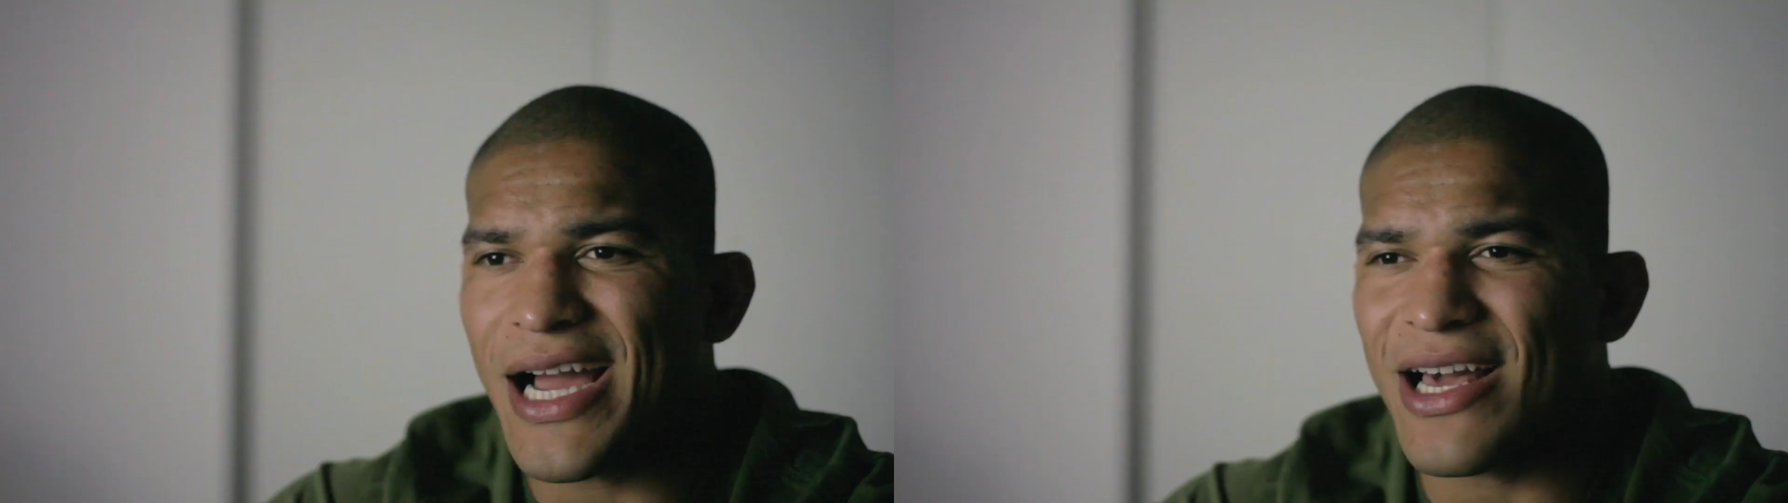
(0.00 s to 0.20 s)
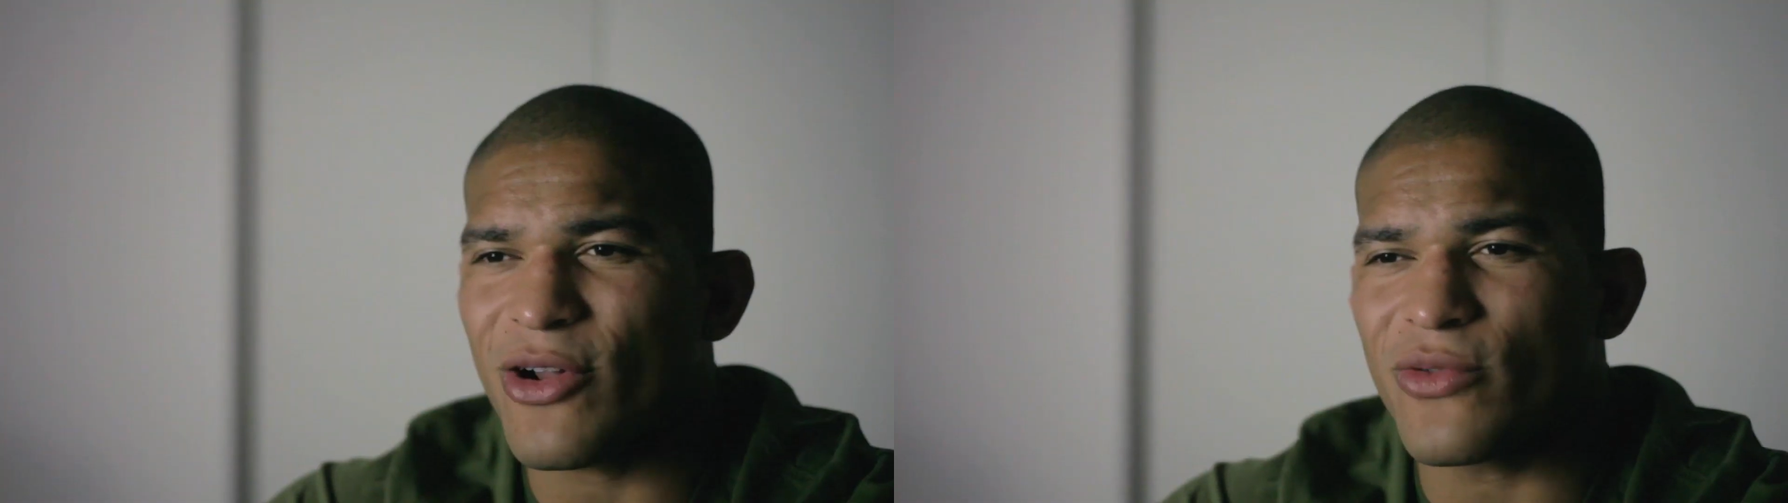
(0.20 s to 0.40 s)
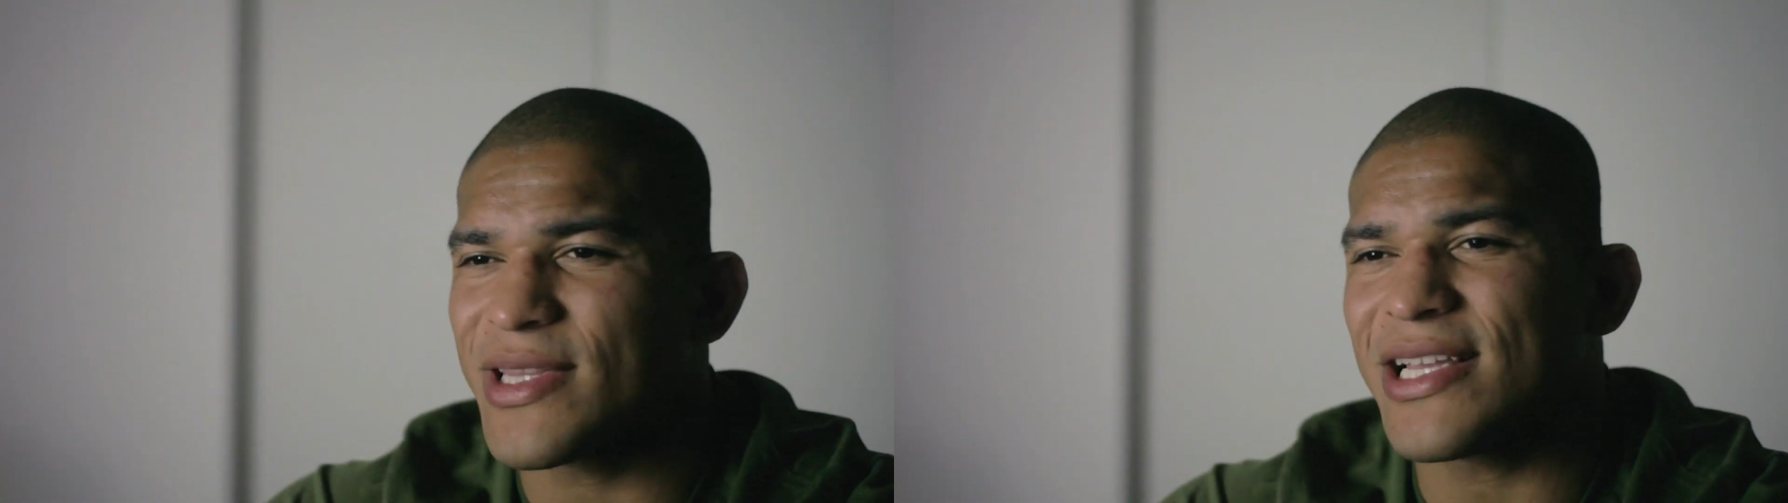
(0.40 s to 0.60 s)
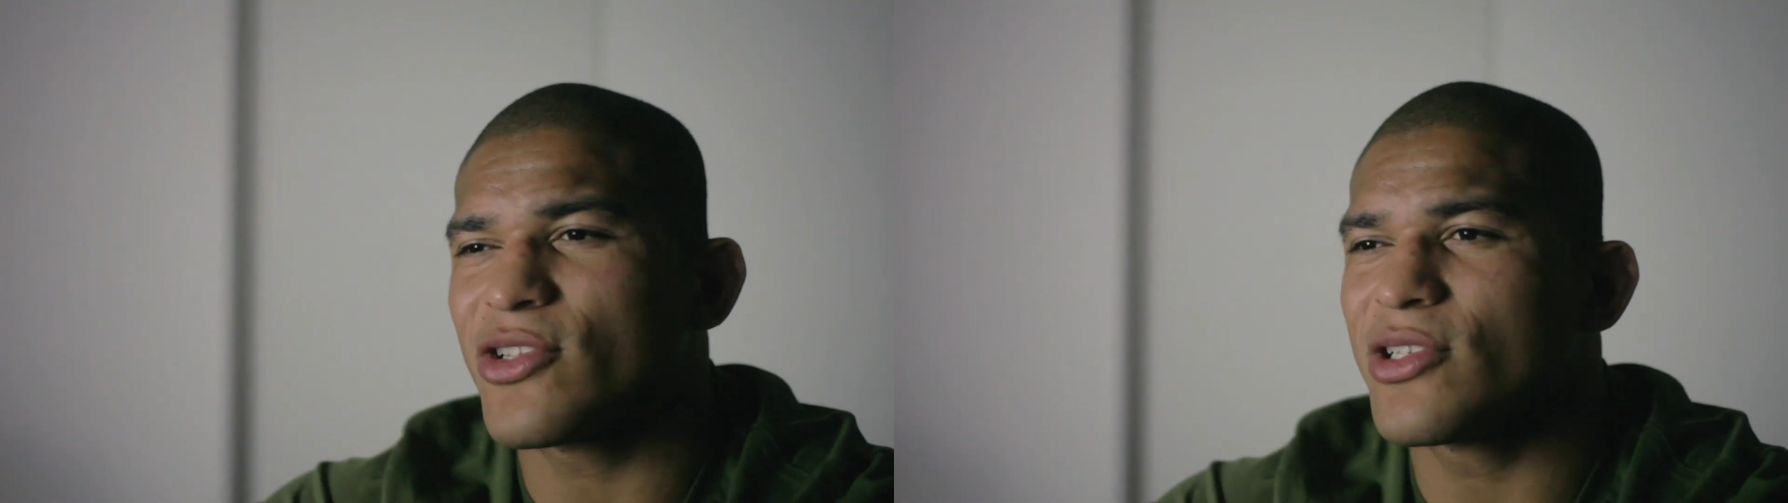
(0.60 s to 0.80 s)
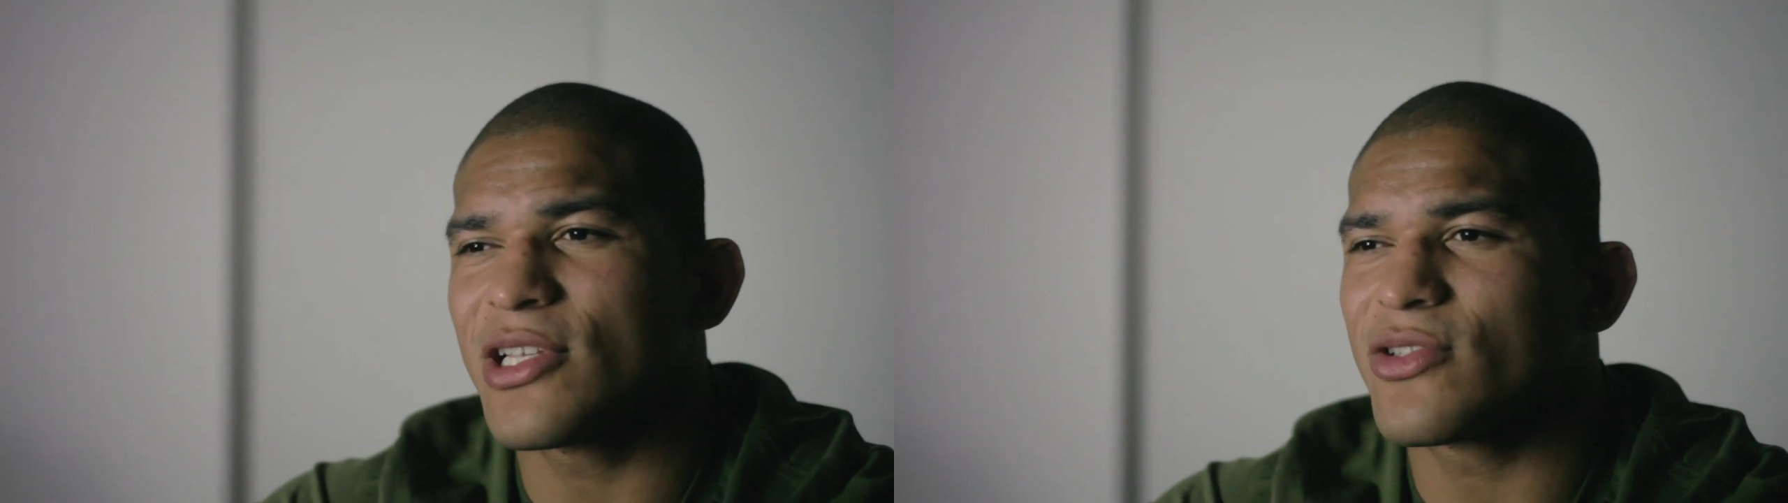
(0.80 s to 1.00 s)
I don't
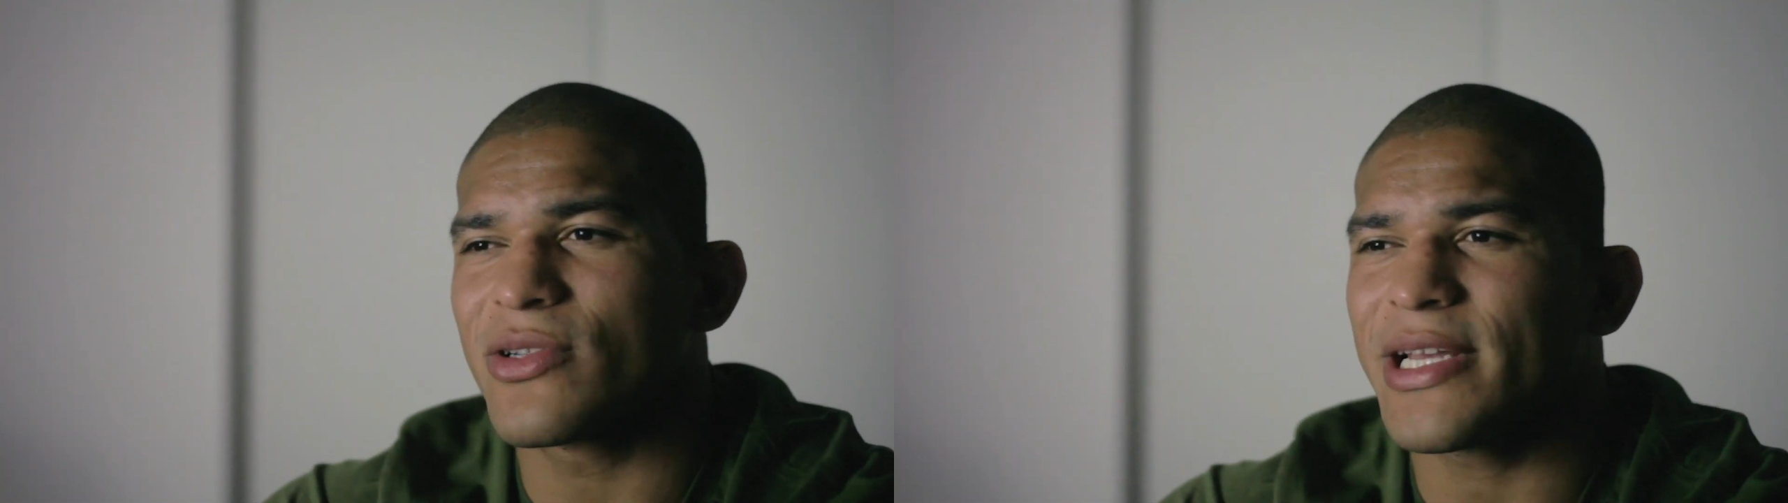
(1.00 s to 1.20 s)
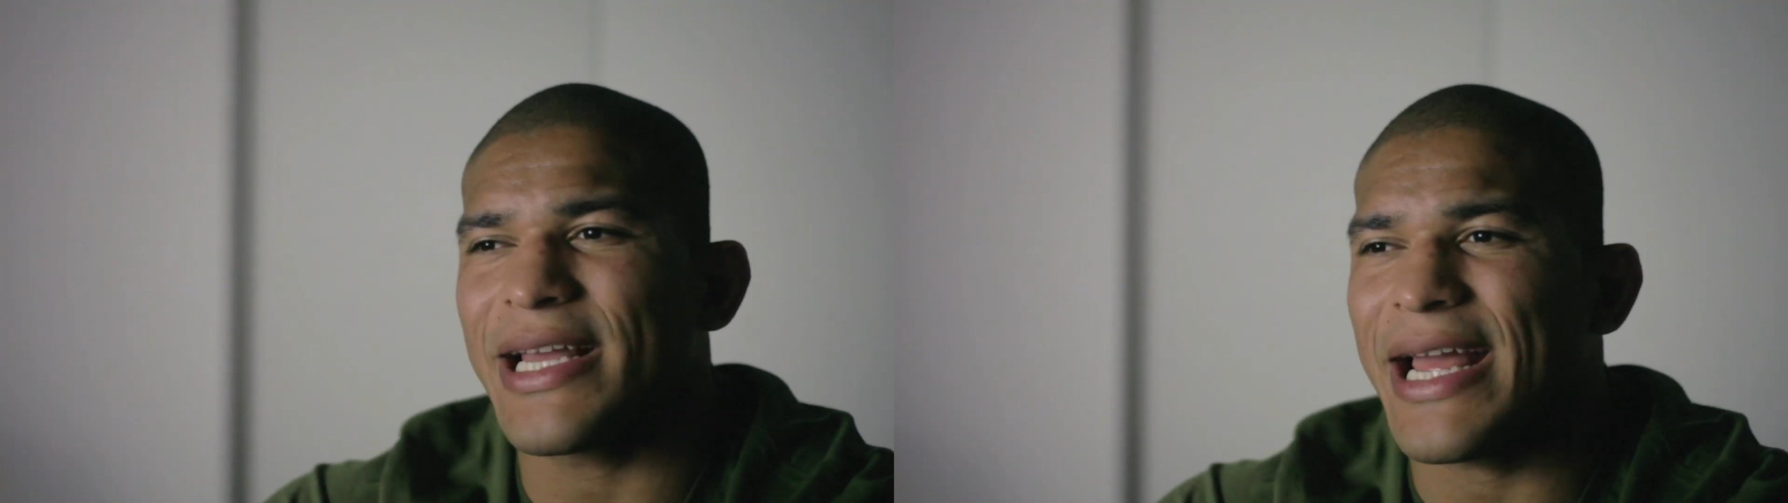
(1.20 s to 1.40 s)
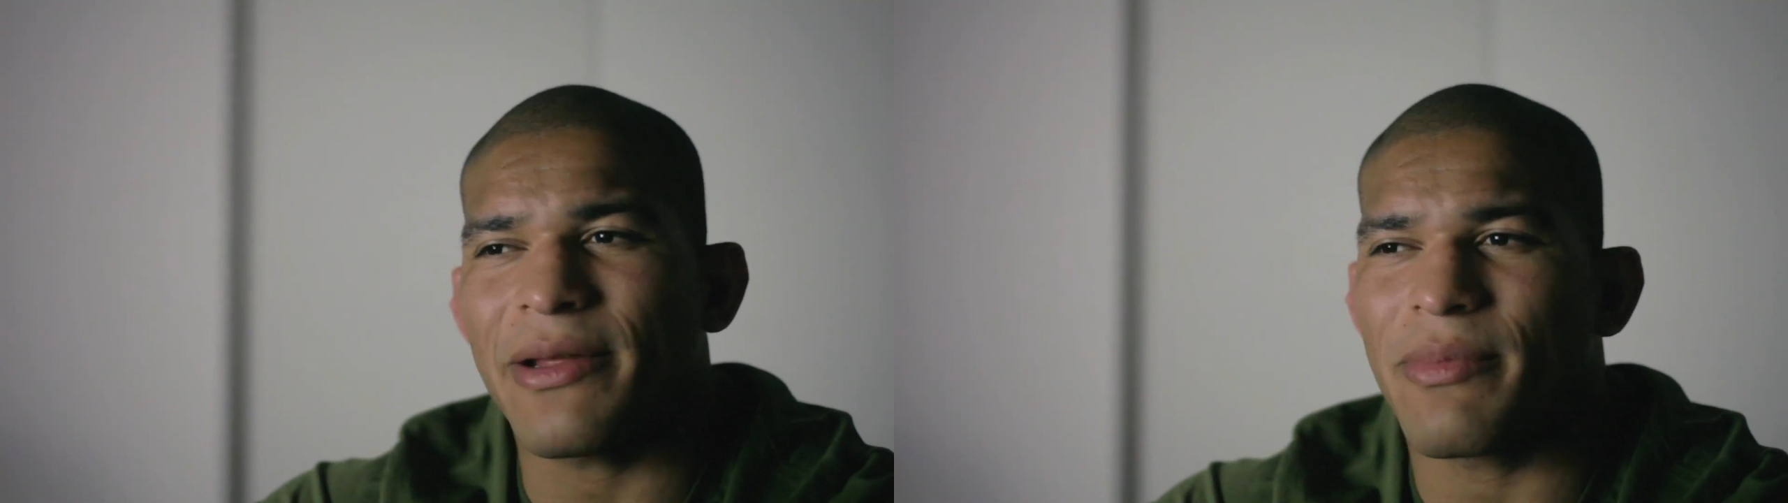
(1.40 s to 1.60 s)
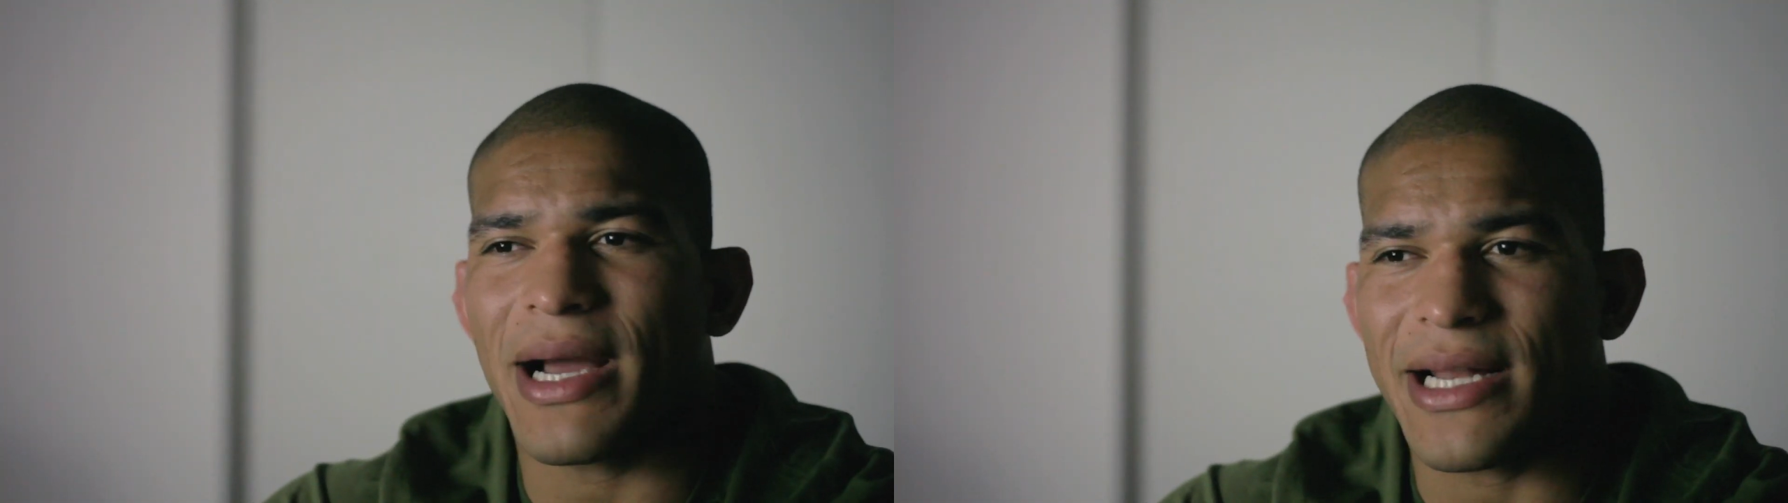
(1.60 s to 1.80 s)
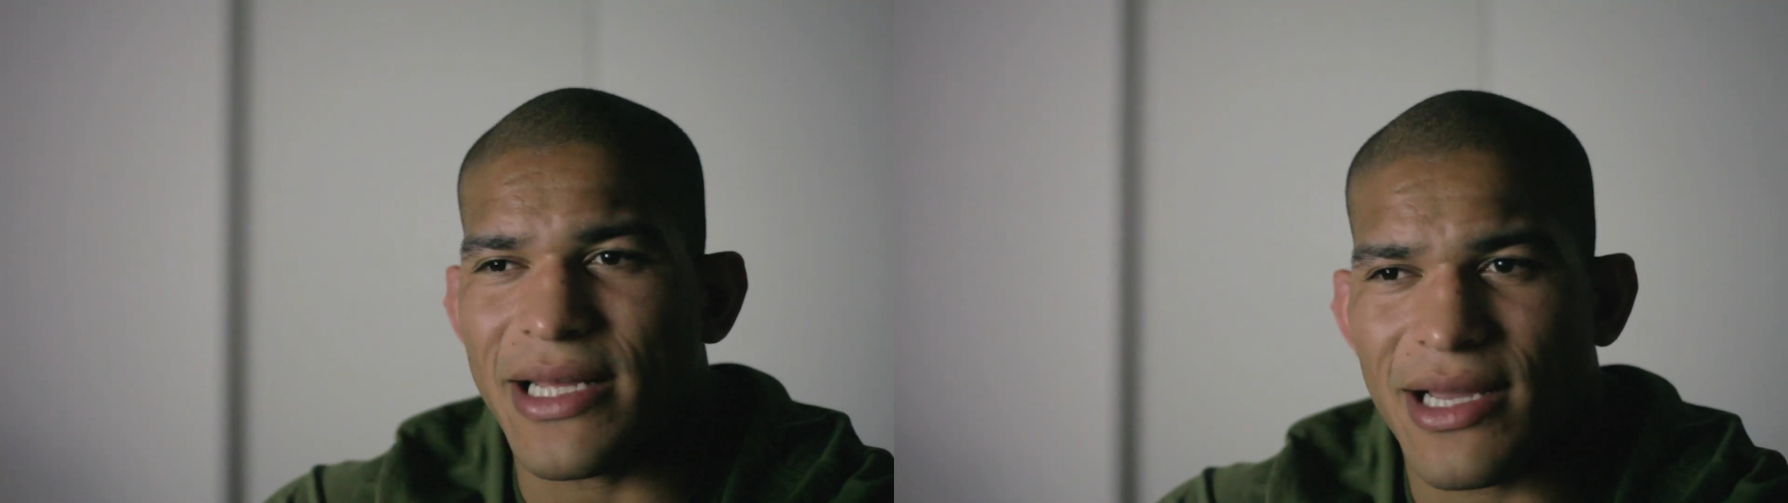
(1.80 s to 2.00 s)
think jiu-jitsu needs
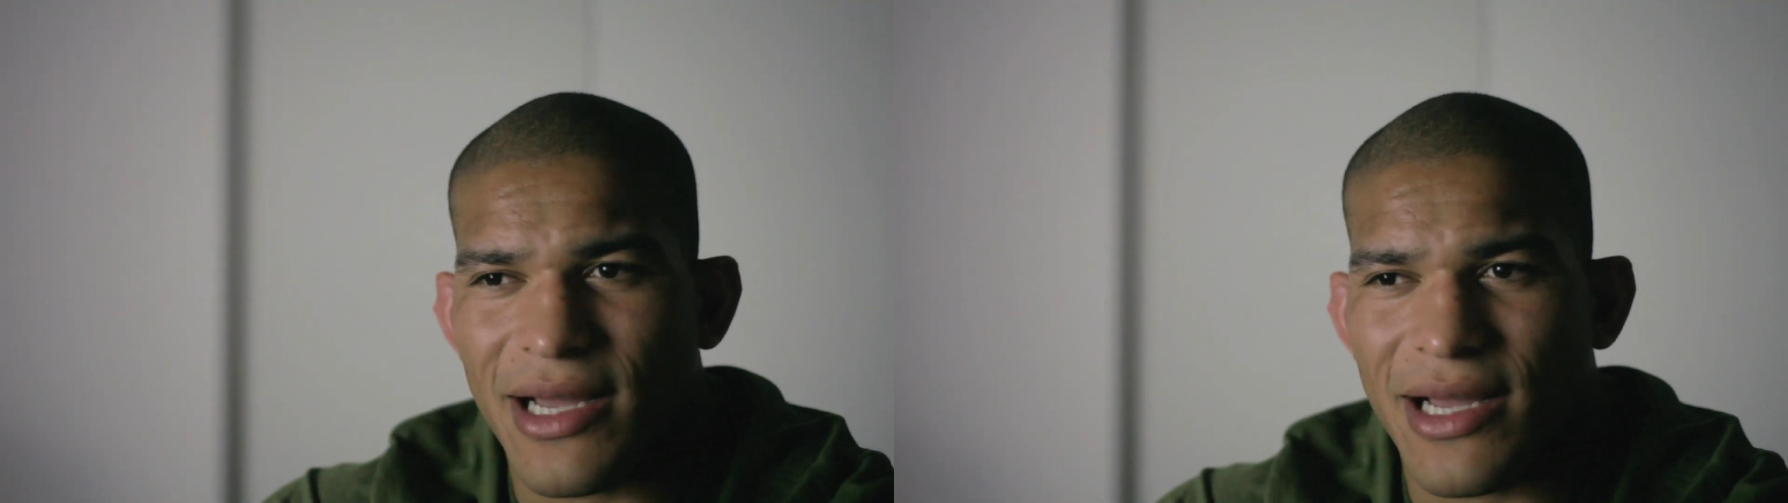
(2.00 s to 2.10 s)
anybody.